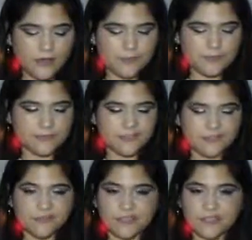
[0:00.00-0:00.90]

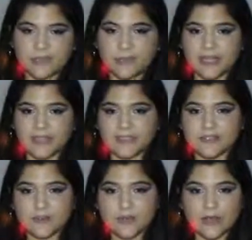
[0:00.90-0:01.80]
different places
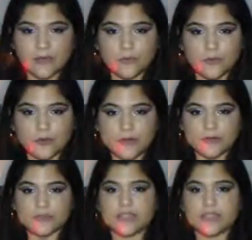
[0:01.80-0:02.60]
around the world,